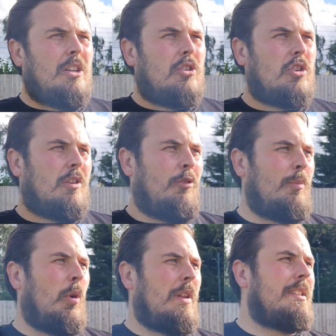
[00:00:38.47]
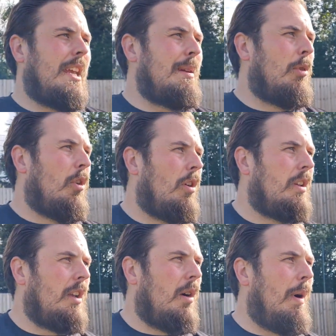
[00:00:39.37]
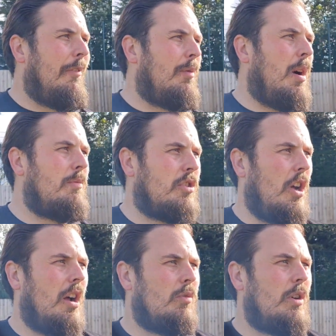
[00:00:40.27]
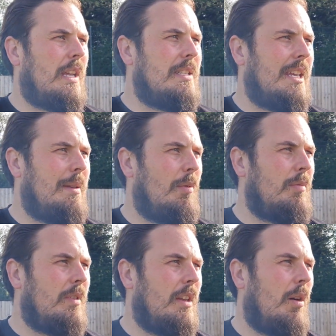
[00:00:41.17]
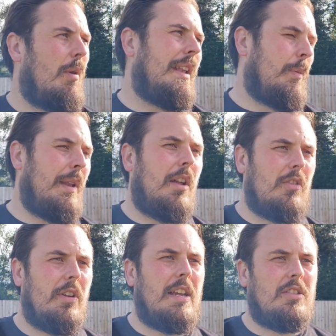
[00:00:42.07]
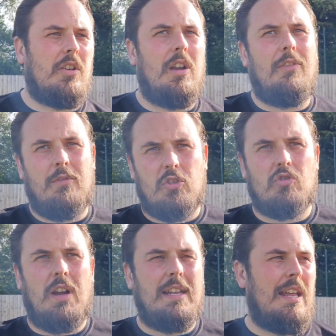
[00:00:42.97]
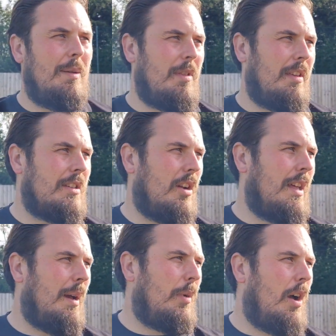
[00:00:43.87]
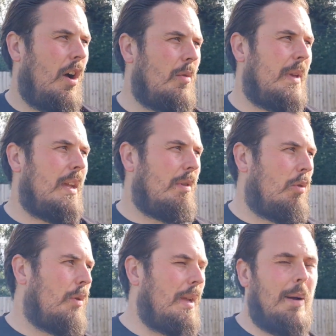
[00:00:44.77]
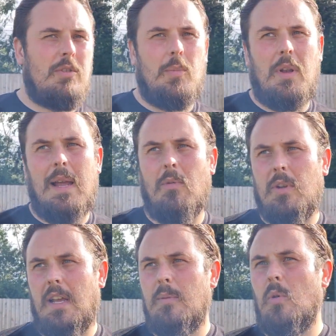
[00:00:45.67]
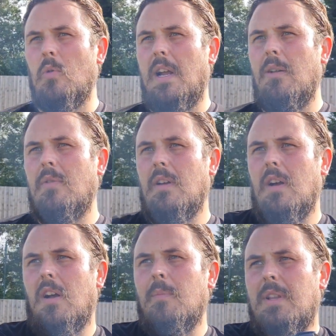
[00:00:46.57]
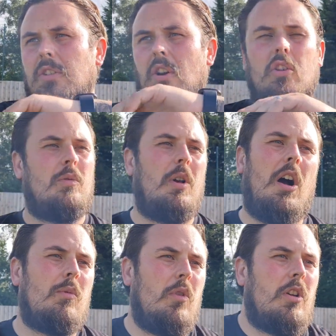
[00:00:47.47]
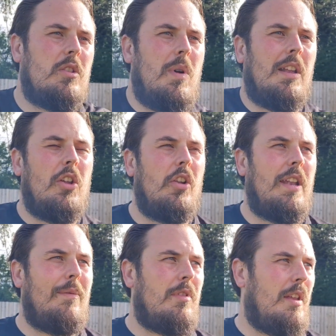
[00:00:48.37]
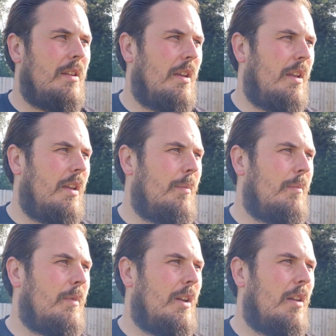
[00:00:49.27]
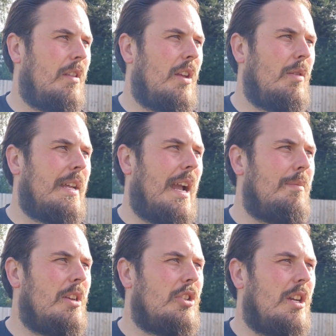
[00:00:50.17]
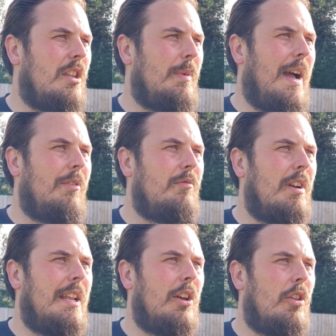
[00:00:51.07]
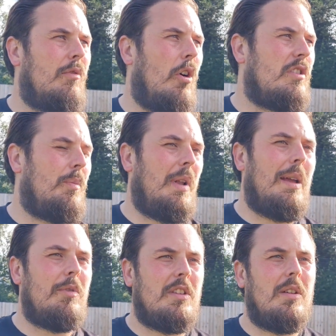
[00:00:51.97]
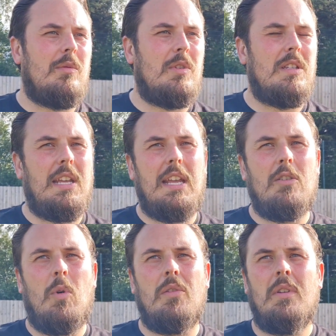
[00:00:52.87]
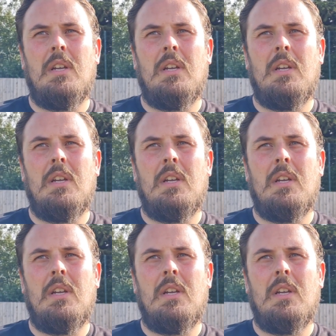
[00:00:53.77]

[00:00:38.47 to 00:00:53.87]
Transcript: just a footballing team or you know away from home just a hard working team and you know we went a little bit longer against the Griff and frustrated them and things like that but at home here we want to be able to play we want to get the ball down um, but that's got to come with hard work as well and earning everything um, you know I think the only game this year that we haven't really earned the right to play was the was the Heather one